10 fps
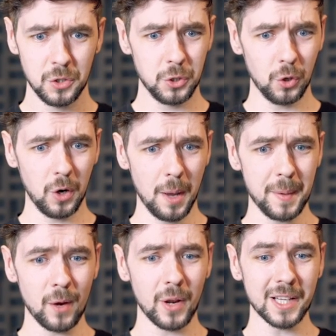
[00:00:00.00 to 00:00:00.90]
You're
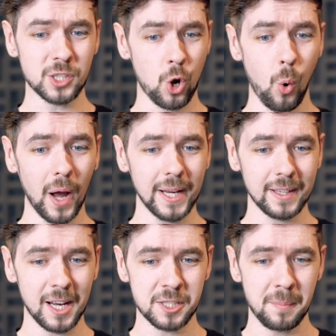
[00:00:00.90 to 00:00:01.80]
about as quiet
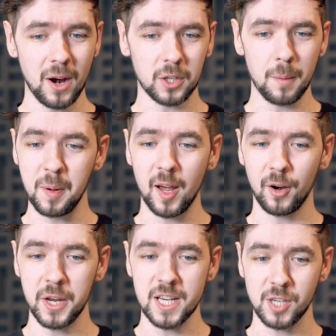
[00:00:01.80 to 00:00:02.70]
as
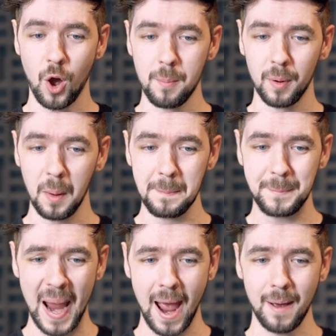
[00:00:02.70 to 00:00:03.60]
Markiplier is humble.
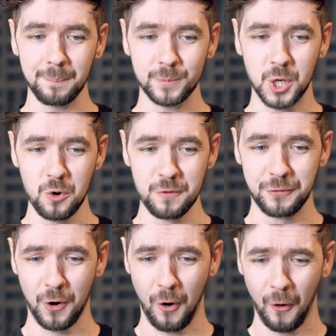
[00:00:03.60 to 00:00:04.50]
Bam! Two
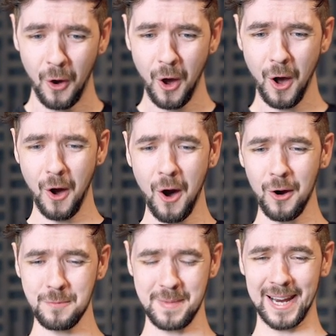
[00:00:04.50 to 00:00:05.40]
for.
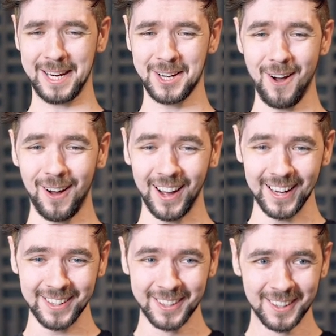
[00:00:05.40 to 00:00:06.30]
Oh my
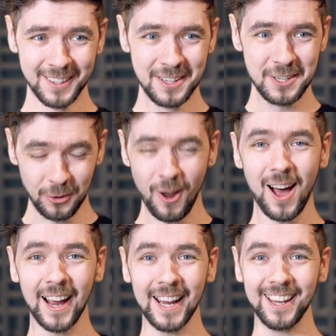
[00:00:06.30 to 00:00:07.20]
god!
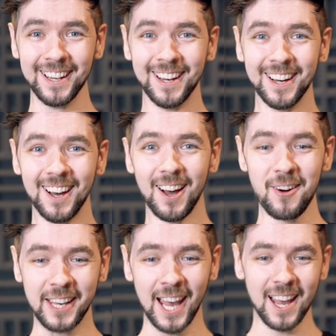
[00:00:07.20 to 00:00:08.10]
Cry!
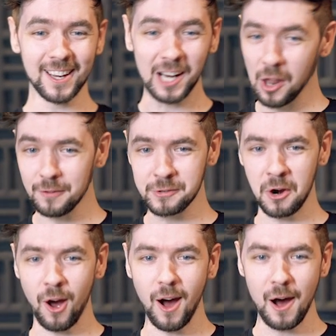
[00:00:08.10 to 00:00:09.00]
Okay? Gloves
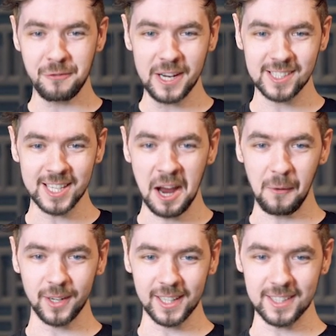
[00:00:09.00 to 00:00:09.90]
are off, I see
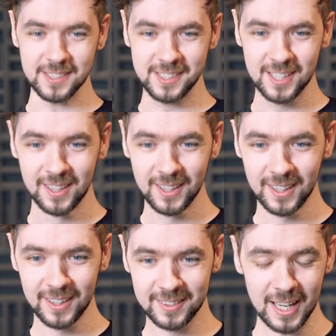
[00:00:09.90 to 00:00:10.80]
how it is.
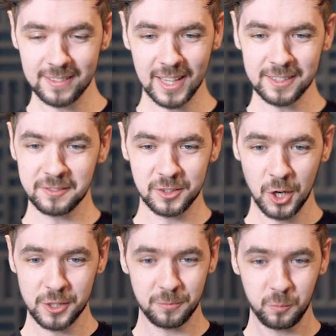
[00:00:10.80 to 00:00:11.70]
That- that
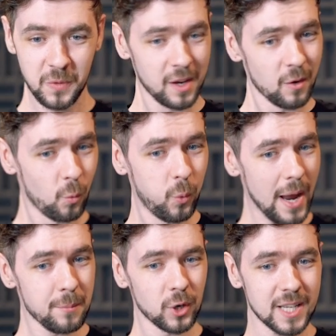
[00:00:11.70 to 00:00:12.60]
does
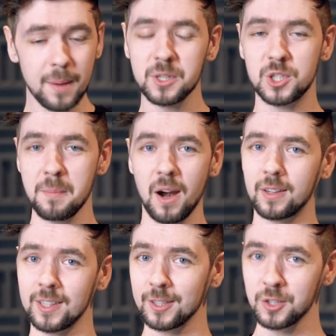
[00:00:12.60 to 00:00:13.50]
way more damage to Mark
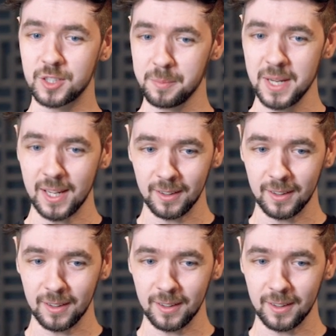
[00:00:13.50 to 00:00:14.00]
than it does to me.